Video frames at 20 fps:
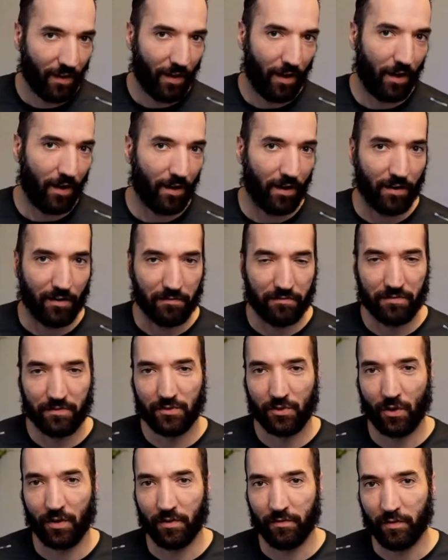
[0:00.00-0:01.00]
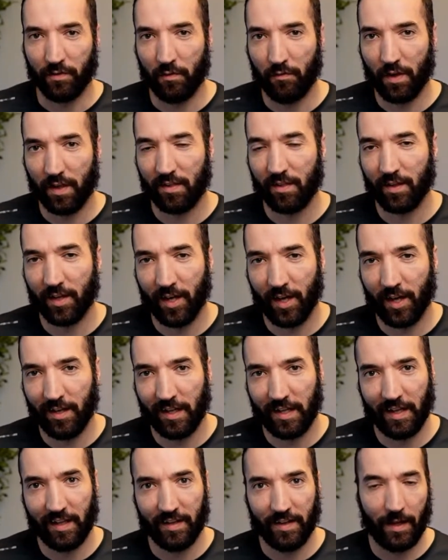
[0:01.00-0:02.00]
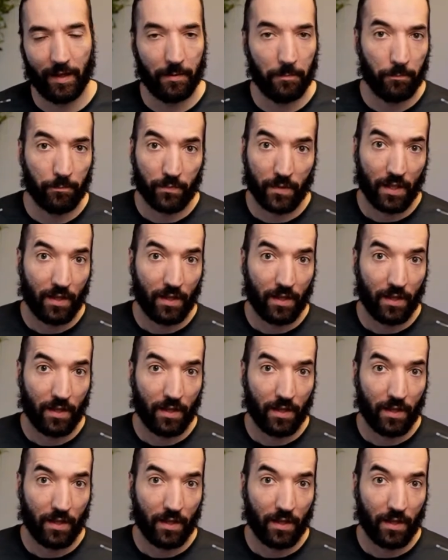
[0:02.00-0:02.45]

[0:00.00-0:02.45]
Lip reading: of sort of investigating. And then,